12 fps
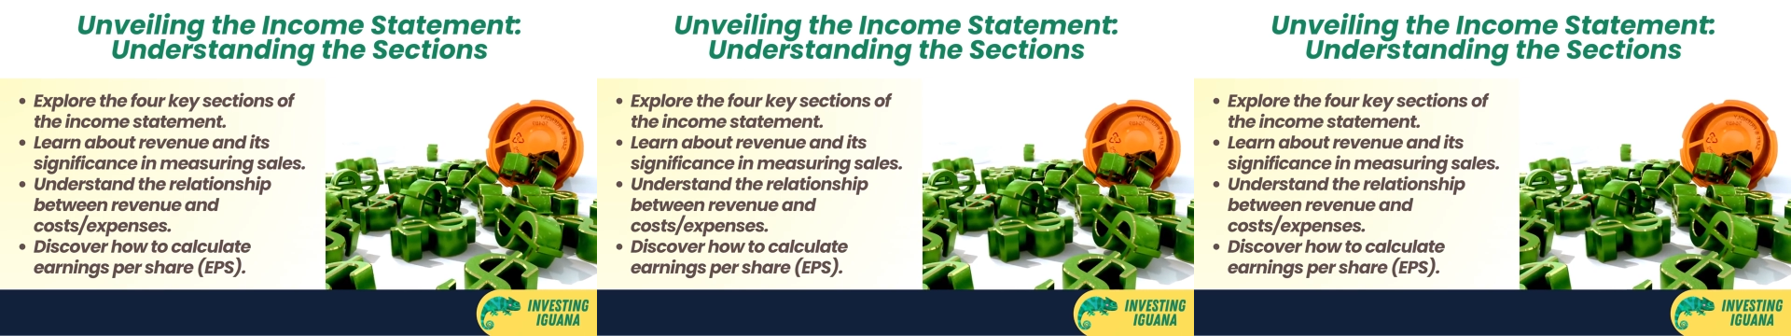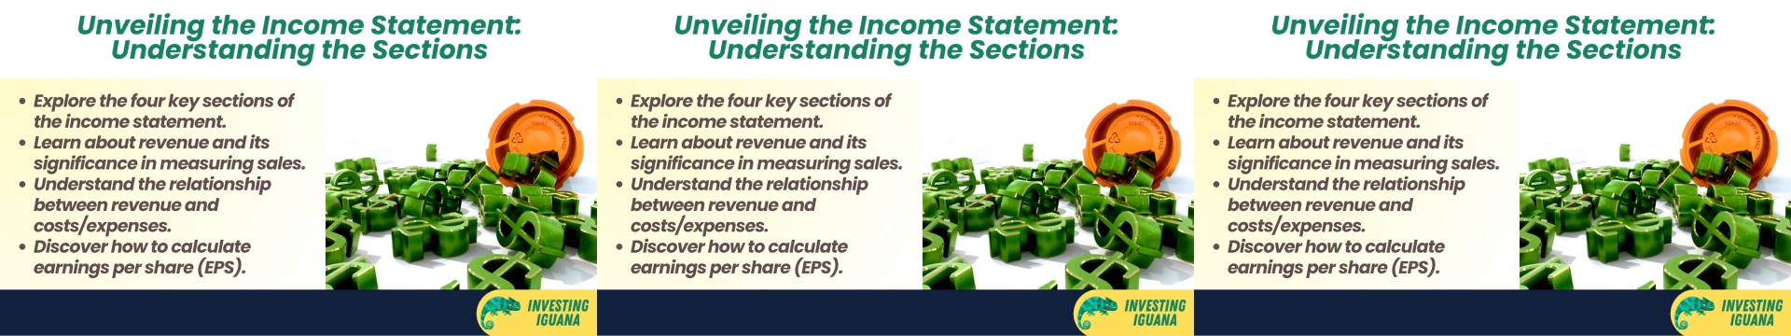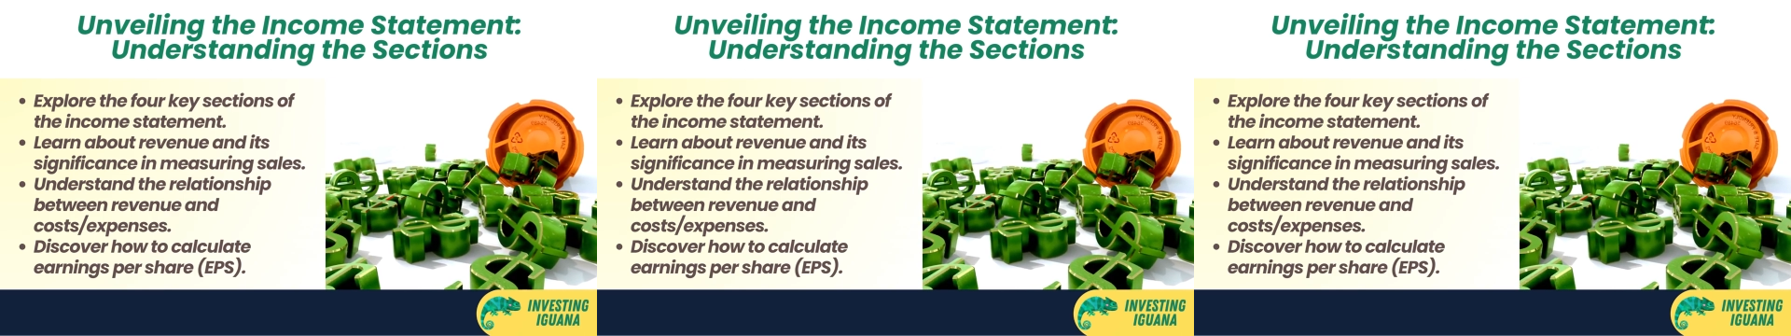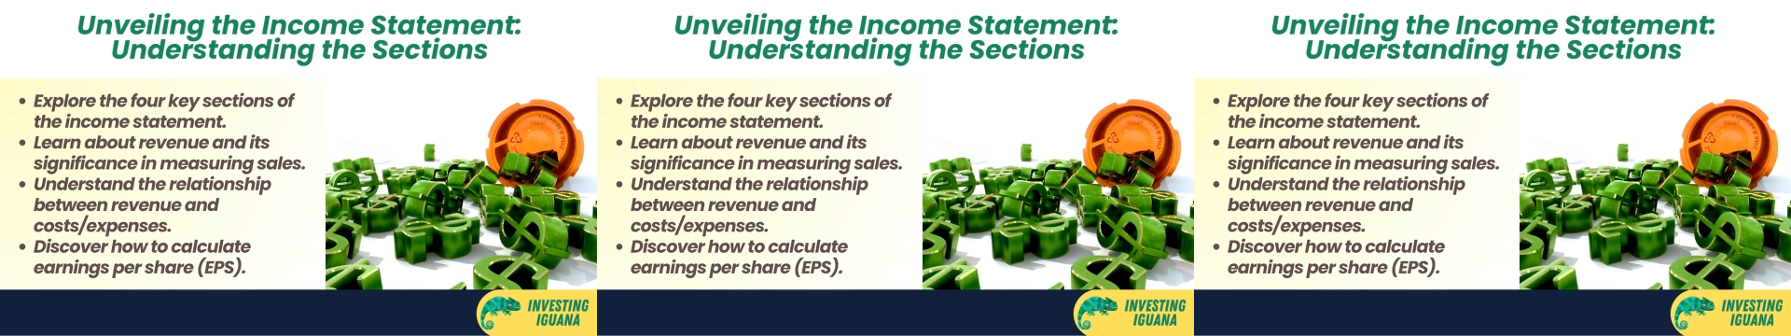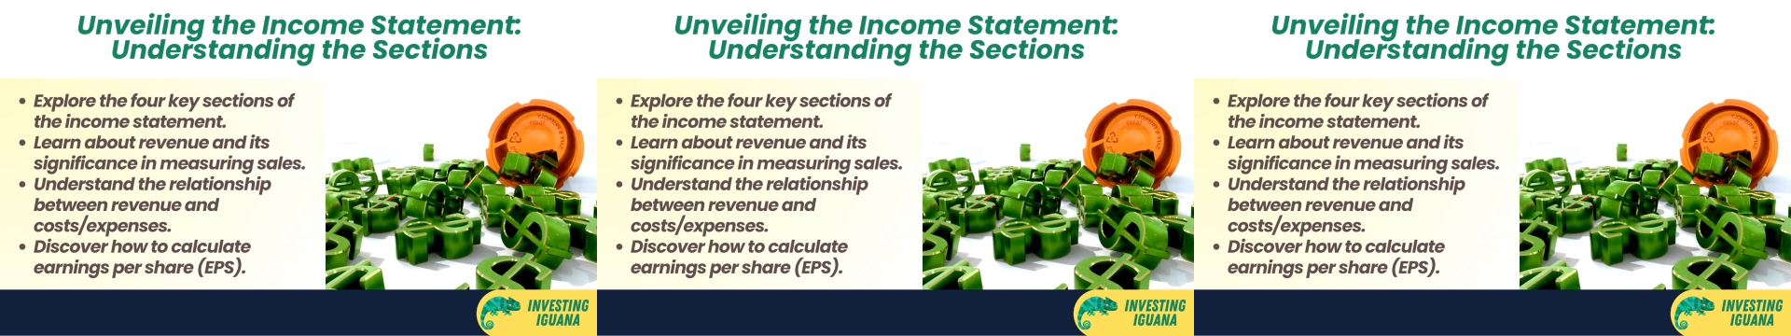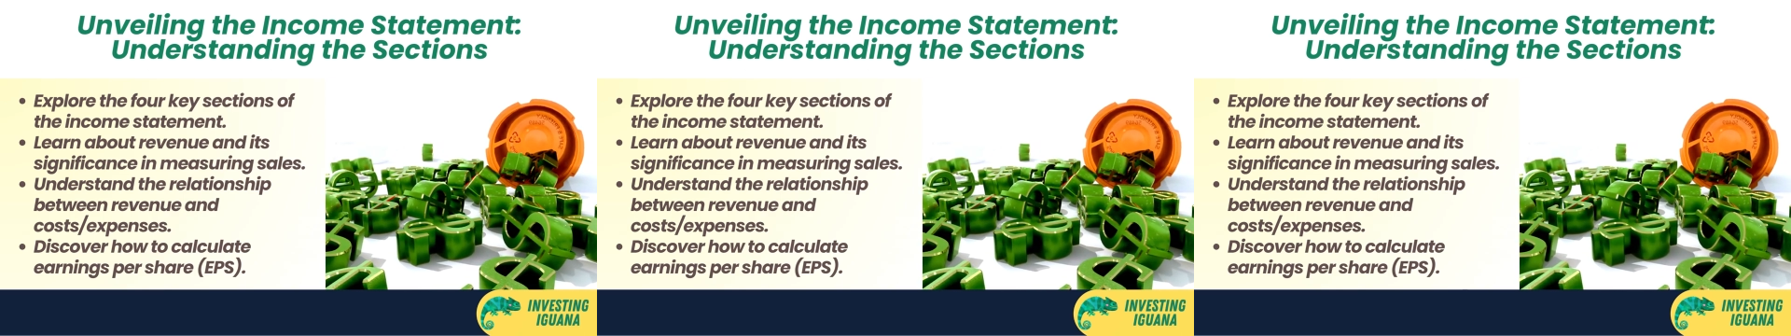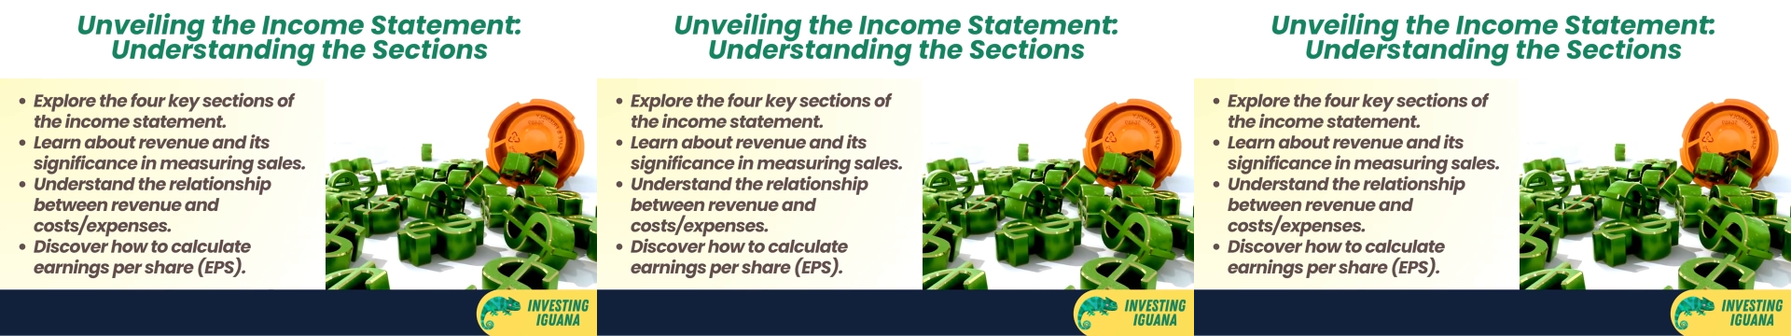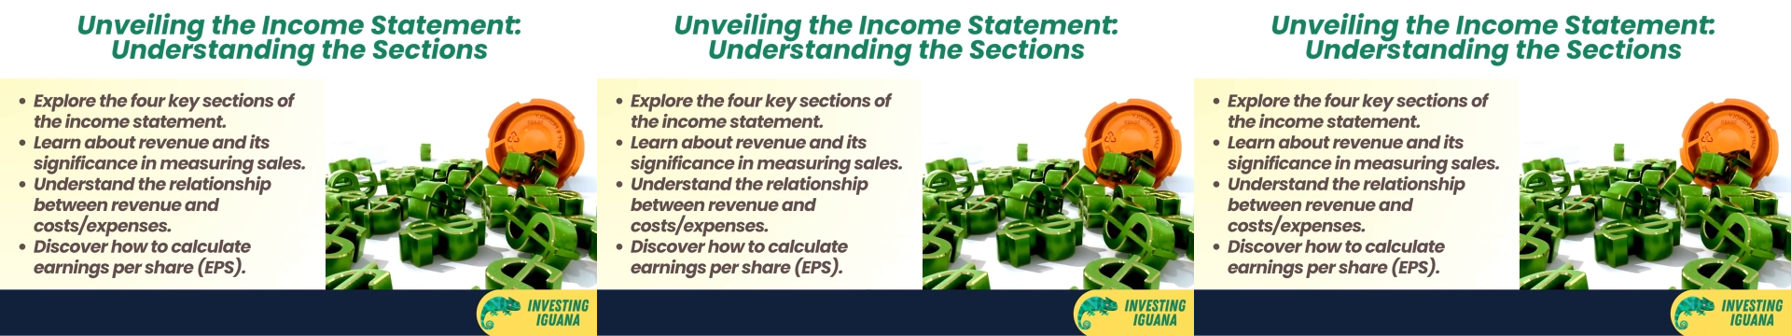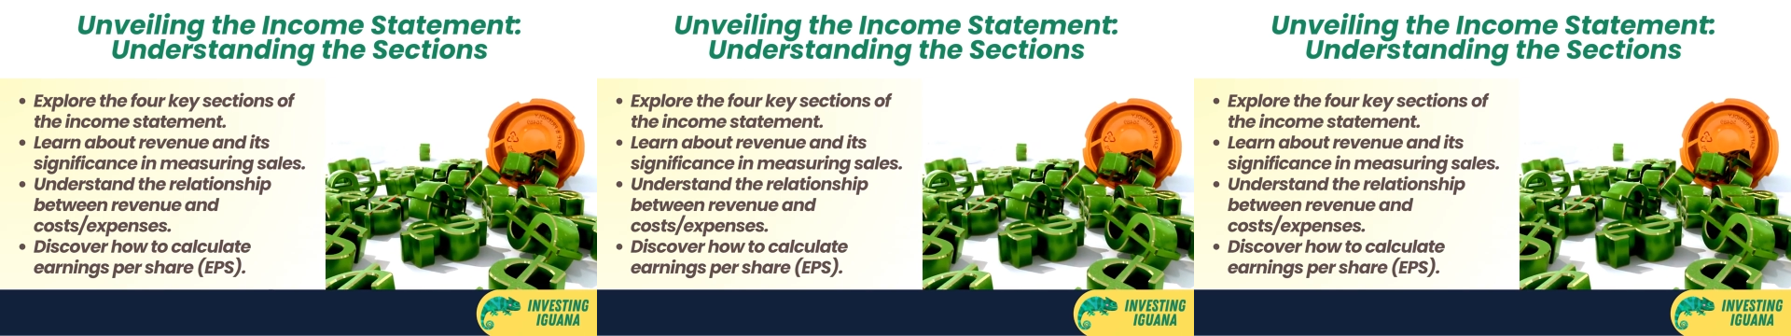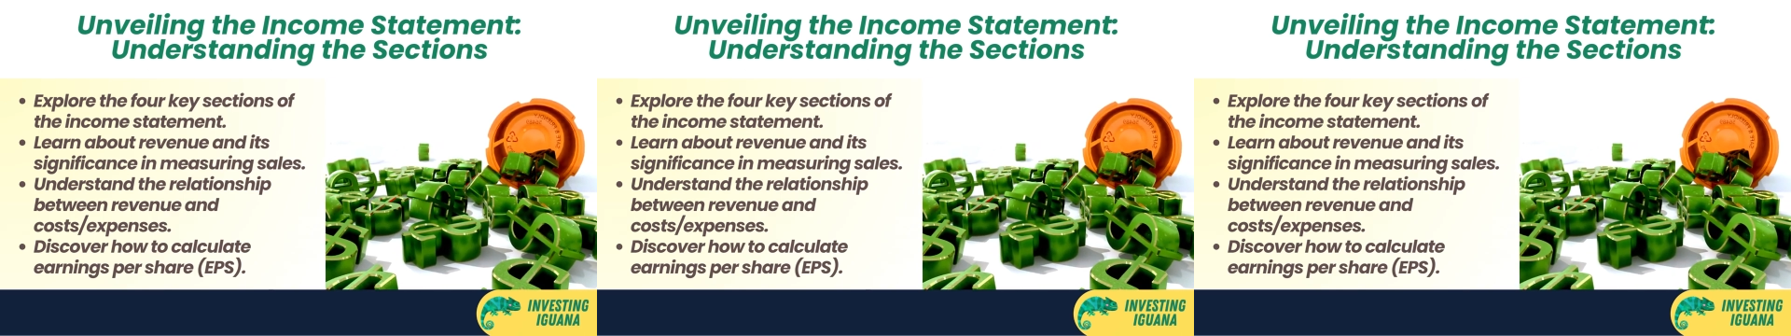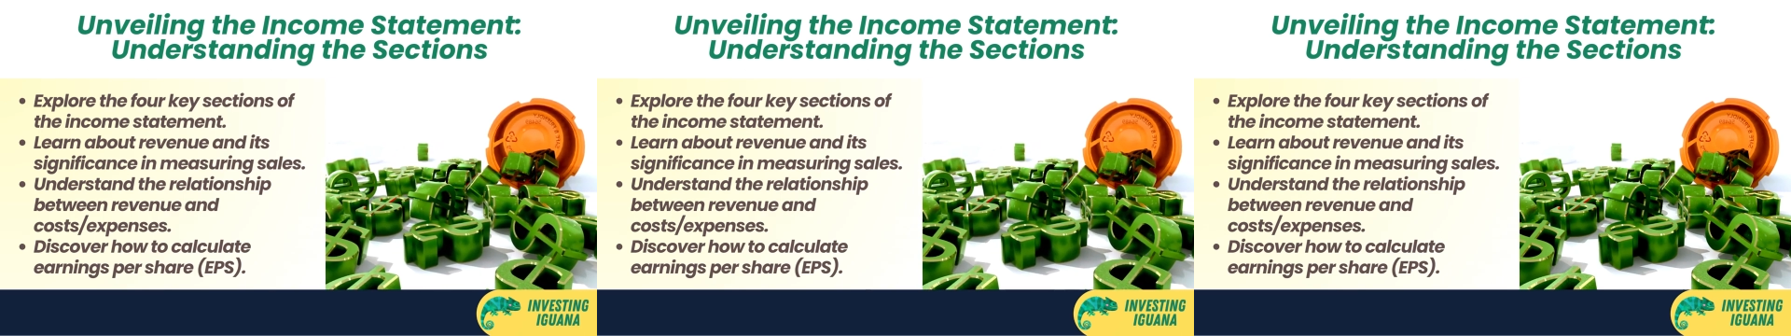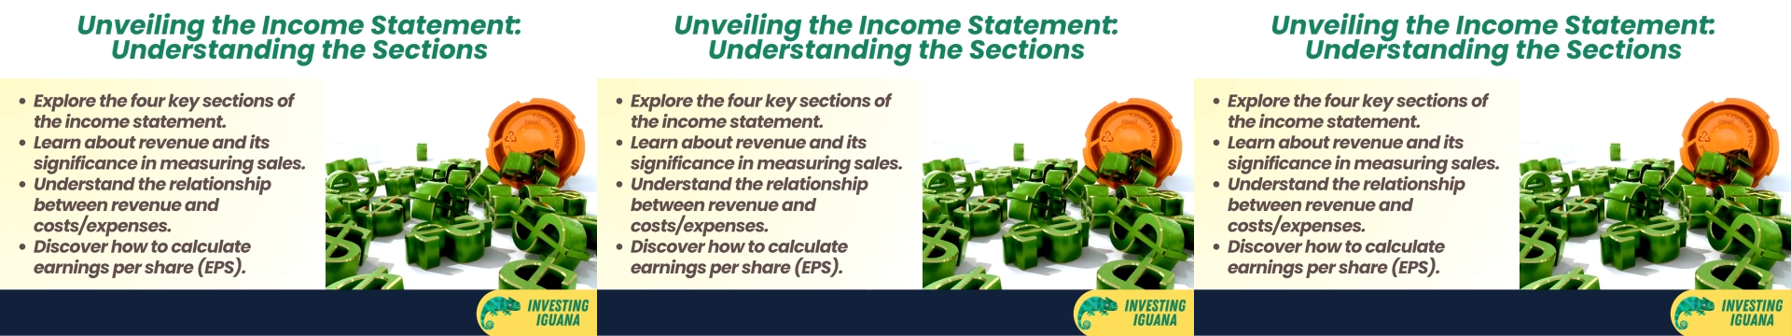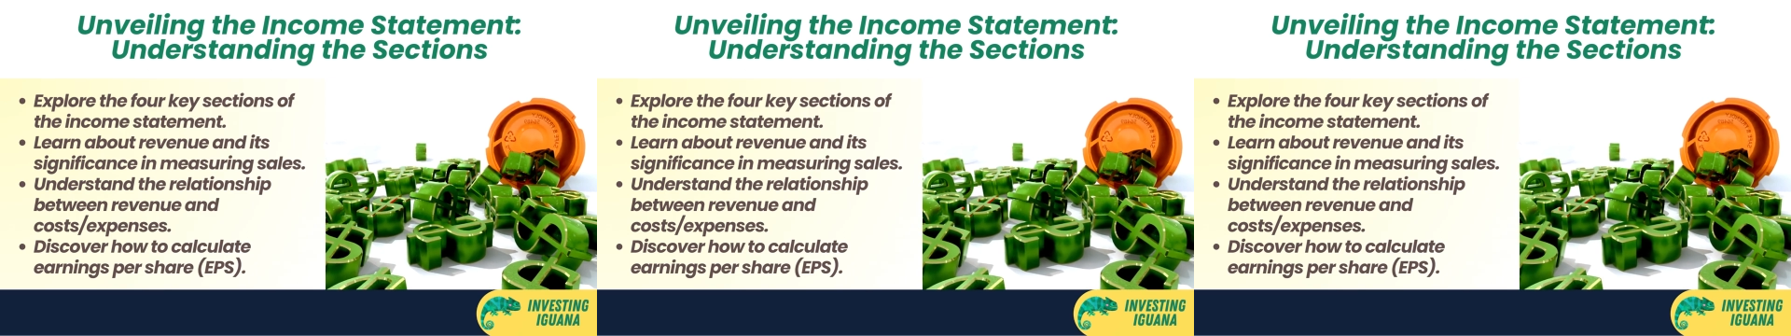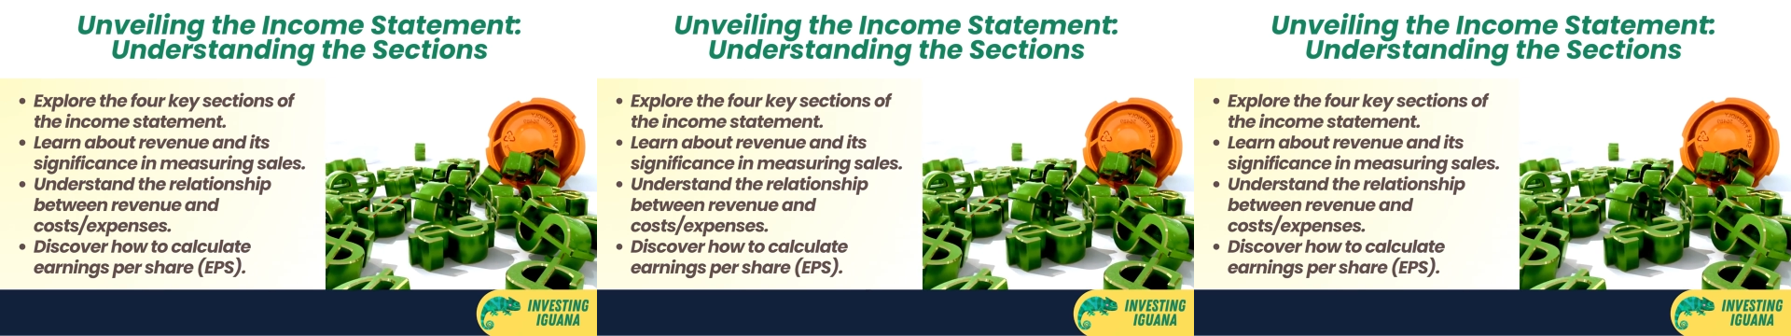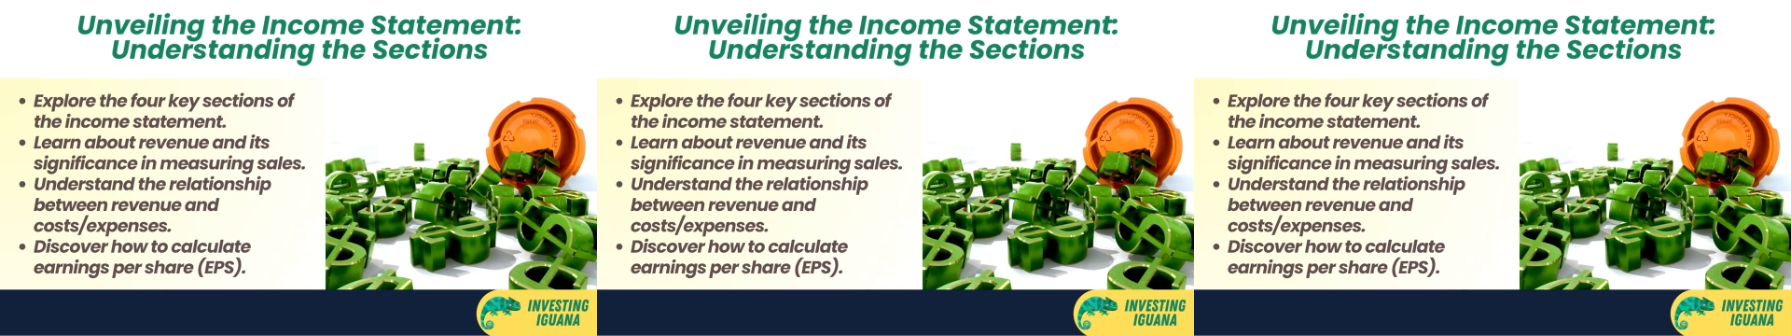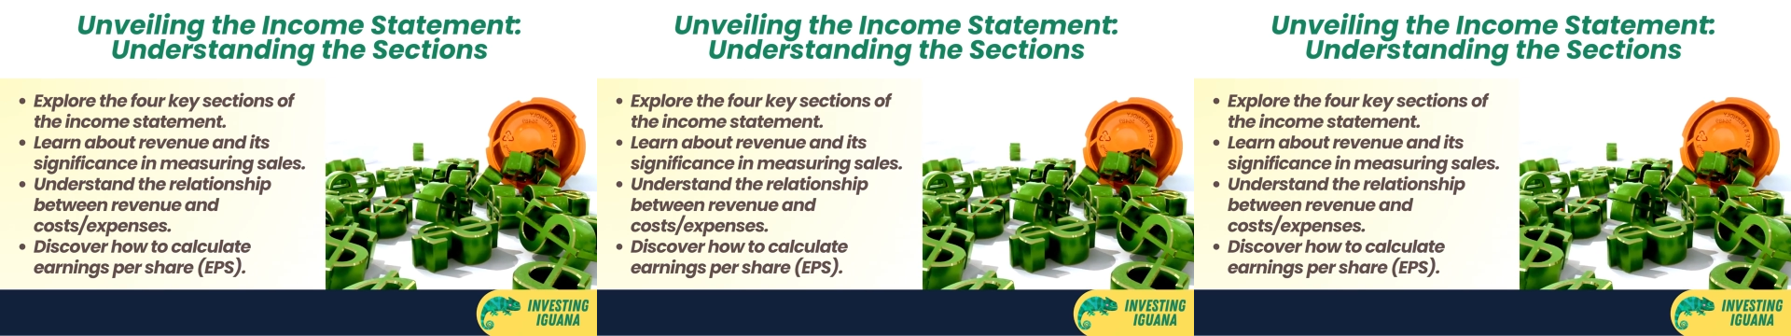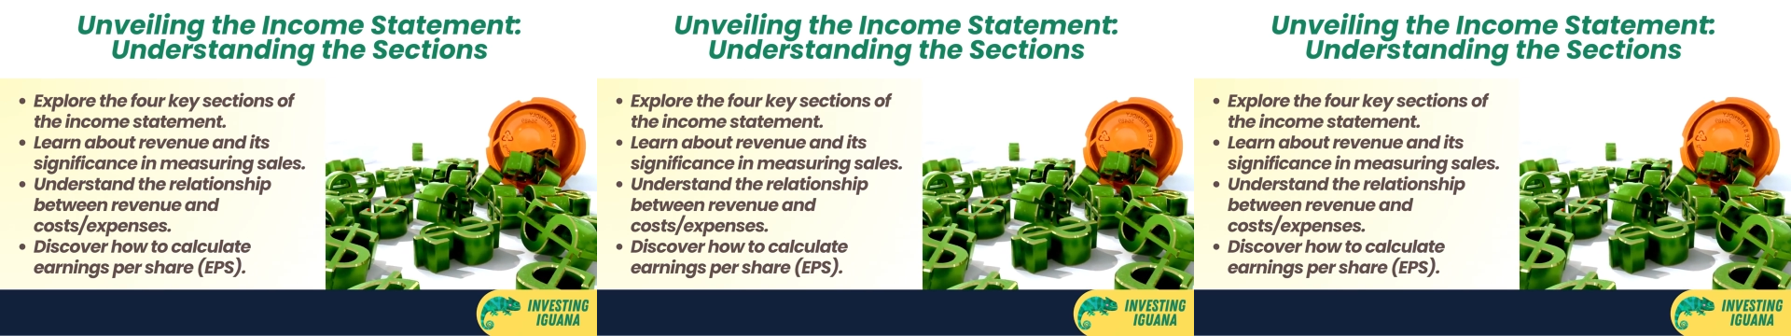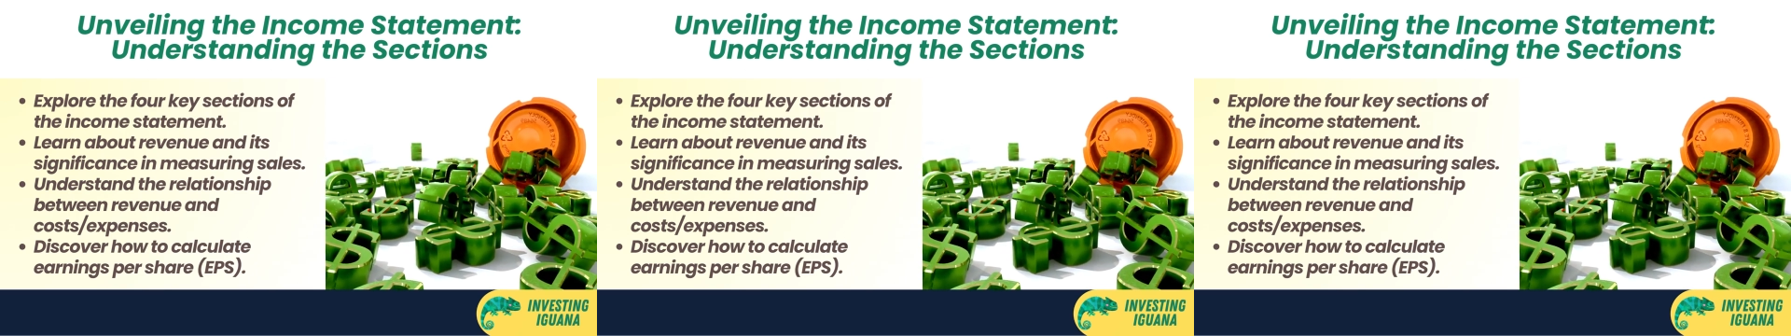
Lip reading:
(no speaker visible)